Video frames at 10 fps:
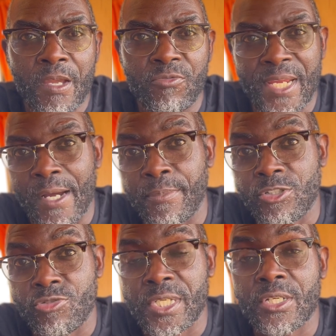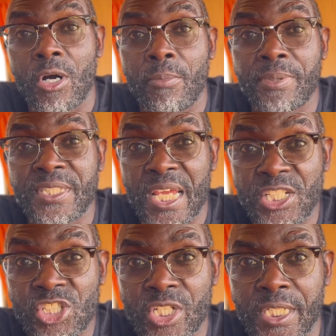Real Madrid are
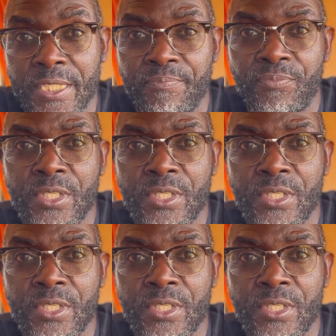potentially